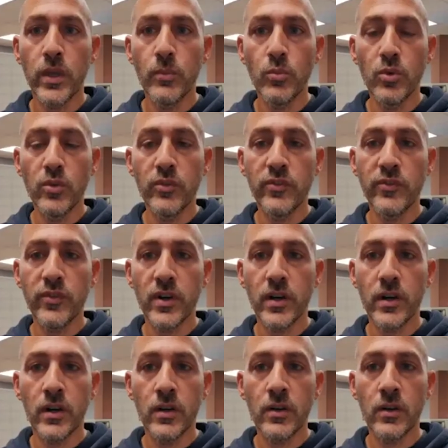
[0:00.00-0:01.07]
move
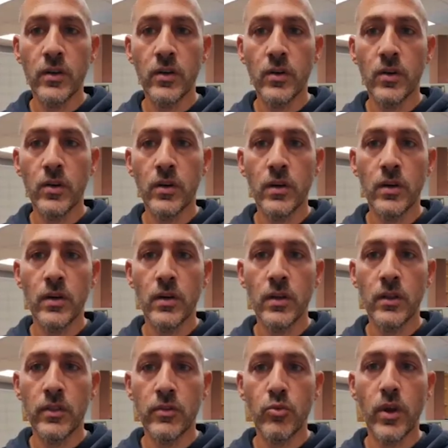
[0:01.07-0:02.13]

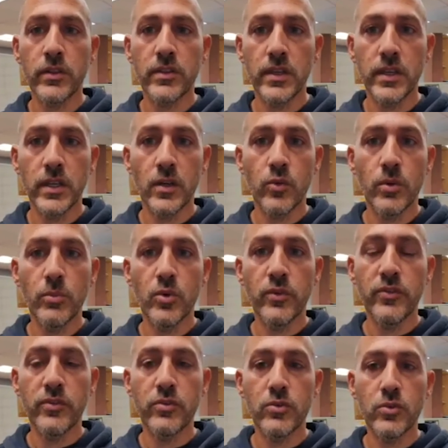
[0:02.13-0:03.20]
throughout the year. We move
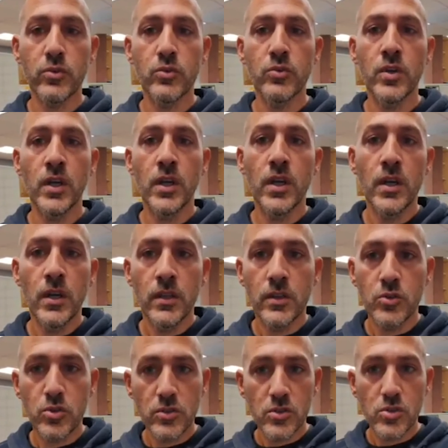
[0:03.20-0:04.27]
through the
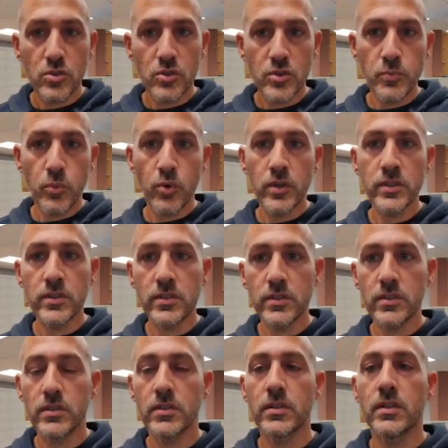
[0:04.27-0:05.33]
traditional sports